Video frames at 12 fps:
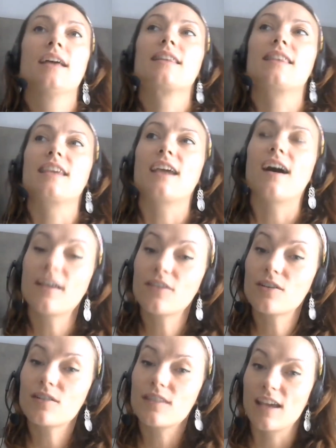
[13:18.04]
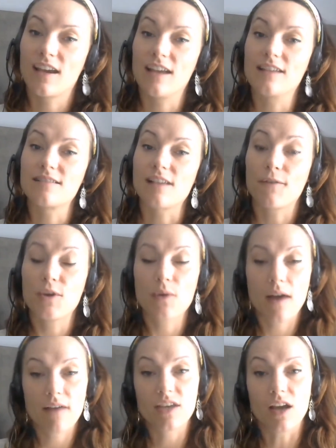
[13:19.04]
The other thing is if you
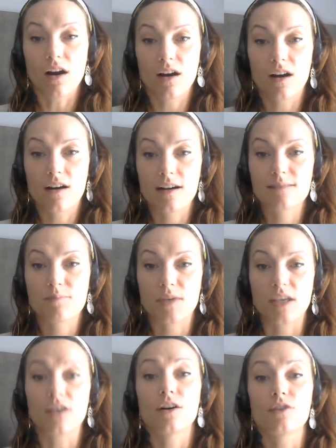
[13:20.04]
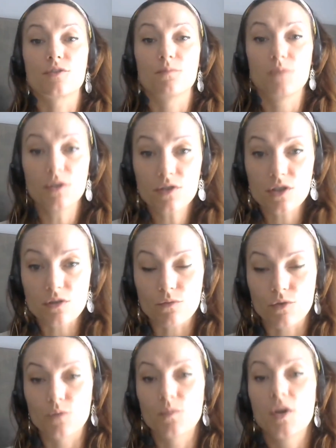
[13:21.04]
have the RRSP contribution
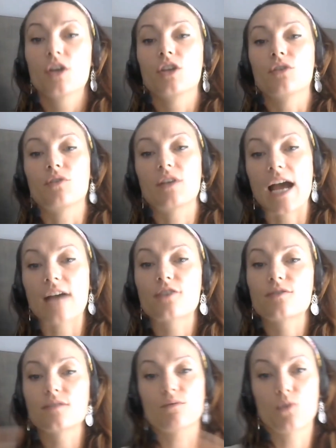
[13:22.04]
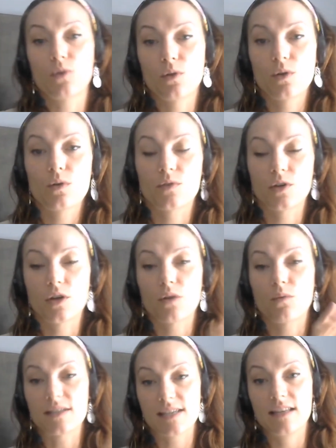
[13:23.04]
room, you can actually roll over
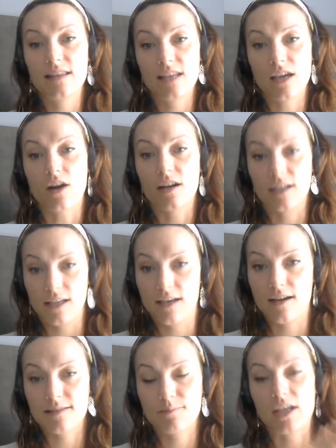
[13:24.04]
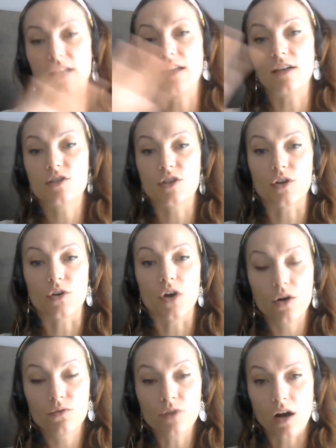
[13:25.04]
what's in the RESP into your
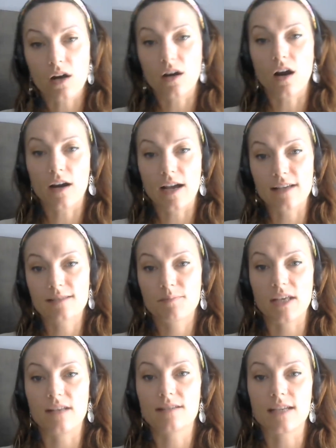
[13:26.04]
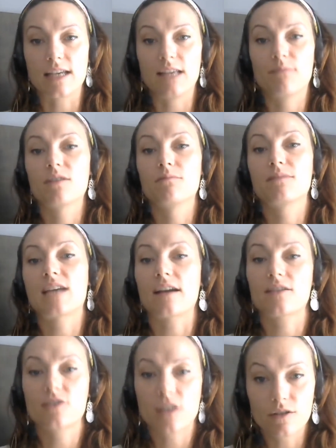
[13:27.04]
own RRSPs to keep them
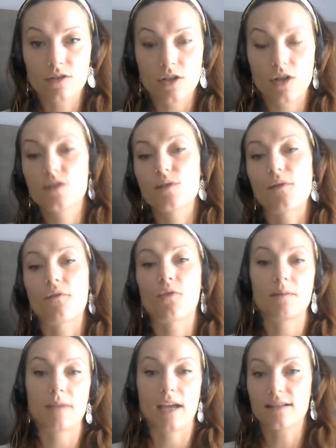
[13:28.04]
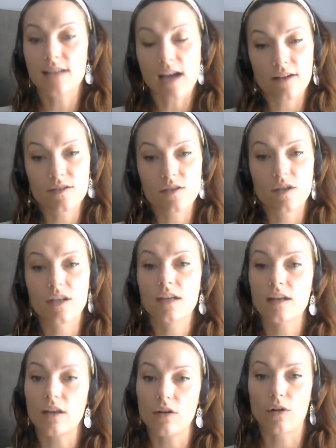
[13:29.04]
tax sheltered, to avoid paying tax on it
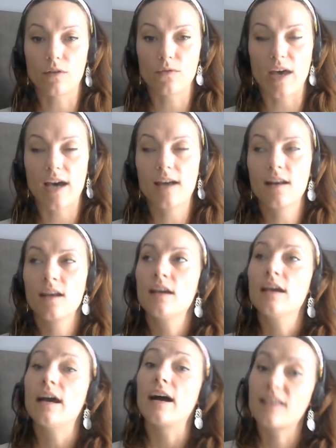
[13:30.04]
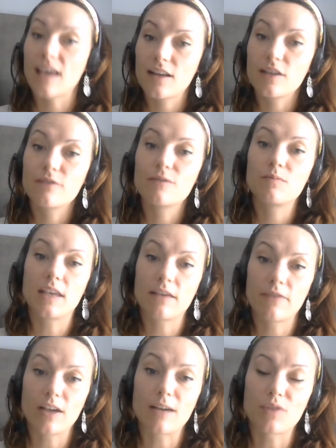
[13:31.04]
and all of that. Again, you would be
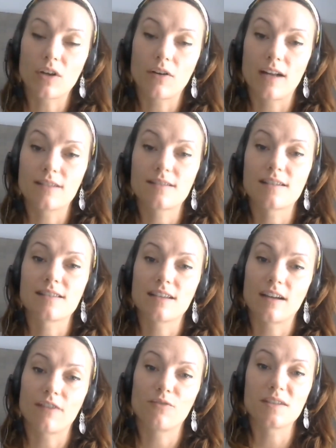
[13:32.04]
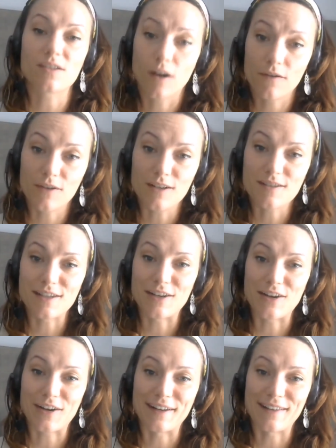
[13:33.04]
giving up the grants because the government's obviously
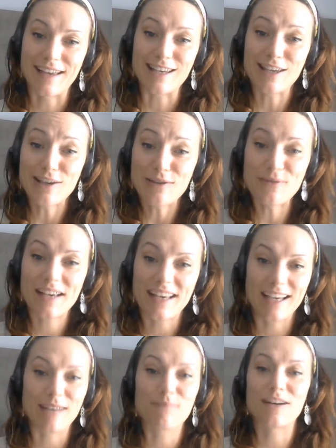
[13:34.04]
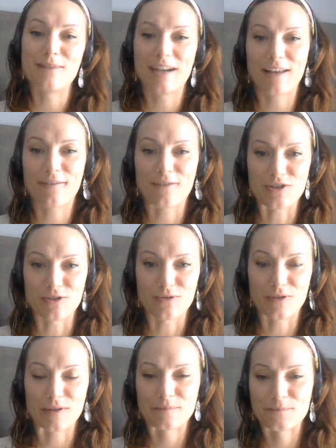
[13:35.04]
not going to let you keep their money for
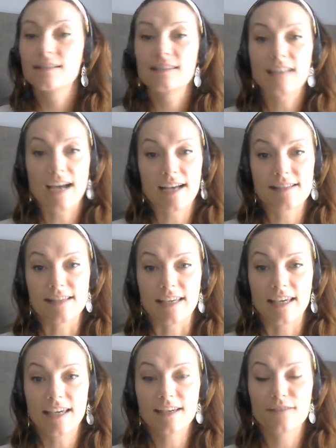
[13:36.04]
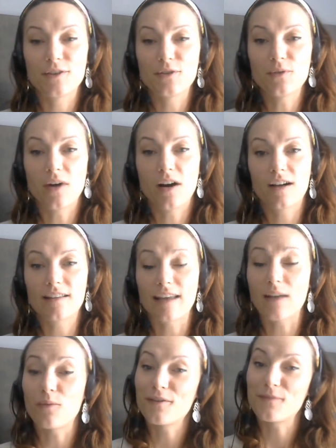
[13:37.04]
children. Lastly, if you are
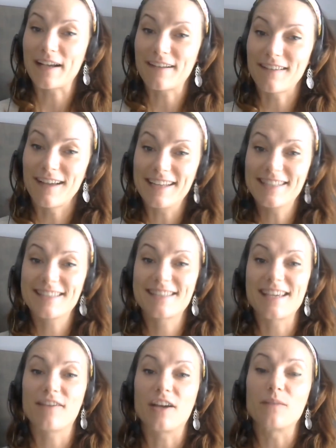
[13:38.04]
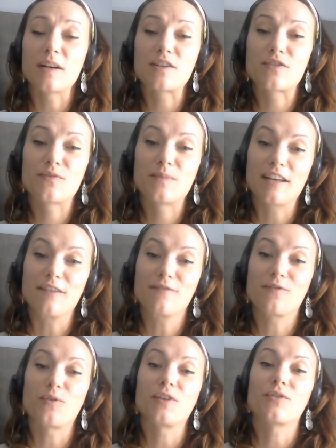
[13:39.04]
like one of my clients saving a bunch of money
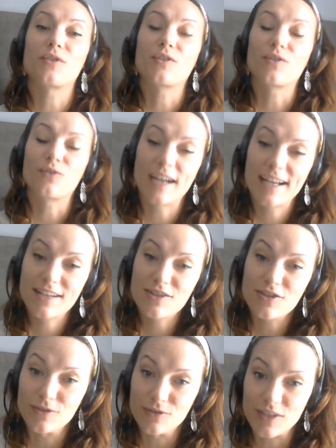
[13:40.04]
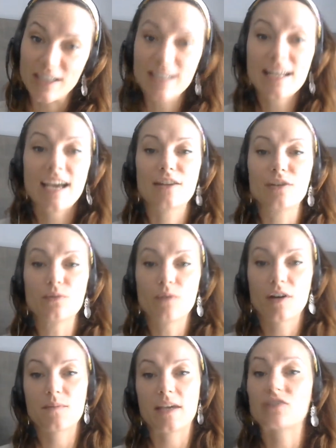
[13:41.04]
for your grandchildren and you want
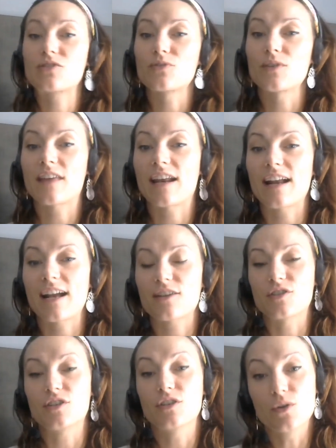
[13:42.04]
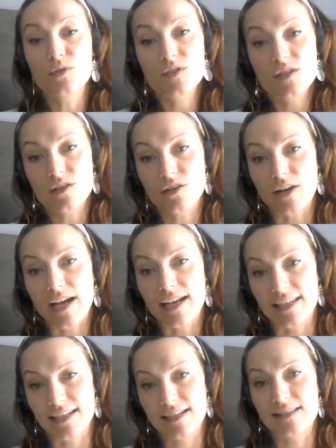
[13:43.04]
to make sure that it actually goes to the
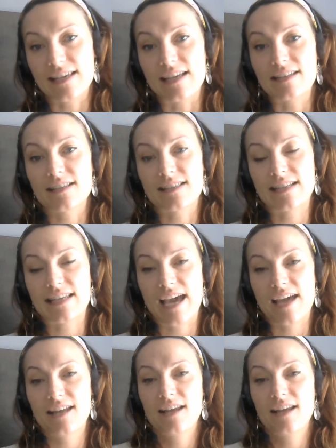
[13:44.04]
grandkids and doesn't get